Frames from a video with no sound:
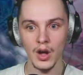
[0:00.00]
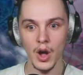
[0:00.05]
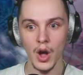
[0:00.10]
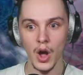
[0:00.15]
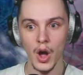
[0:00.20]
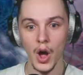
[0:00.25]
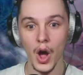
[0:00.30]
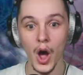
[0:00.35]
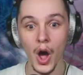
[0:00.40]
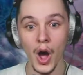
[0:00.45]

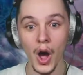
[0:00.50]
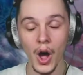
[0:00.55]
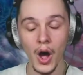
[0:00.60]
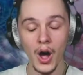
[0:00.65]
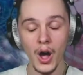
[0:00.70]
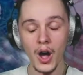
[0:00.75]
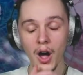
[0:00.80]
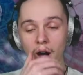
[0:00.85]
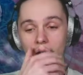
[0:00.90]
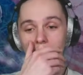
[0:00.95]
Oh,
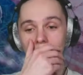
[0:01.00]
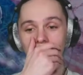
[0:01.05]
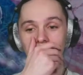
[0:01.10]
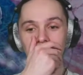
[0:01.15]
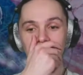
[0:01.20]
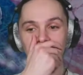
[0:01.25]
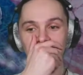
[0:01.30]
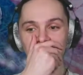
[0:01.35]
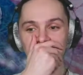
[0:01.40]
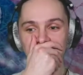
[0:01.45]

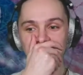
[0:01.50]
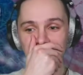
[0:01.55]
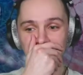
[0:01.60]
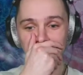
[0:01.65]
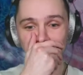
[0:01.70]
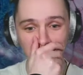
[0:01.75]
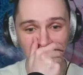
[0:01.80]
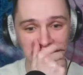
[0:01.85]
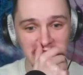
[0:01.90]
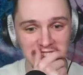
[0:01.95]
they
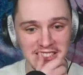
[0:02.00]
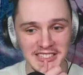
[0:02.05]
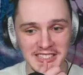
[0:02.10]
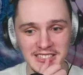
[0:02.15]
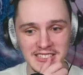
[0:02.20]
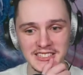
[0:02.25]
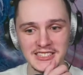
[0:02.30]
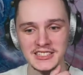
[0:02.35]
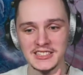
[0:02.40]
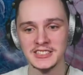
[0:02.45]
fucking did
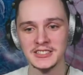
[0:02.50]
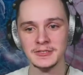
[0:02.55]
it.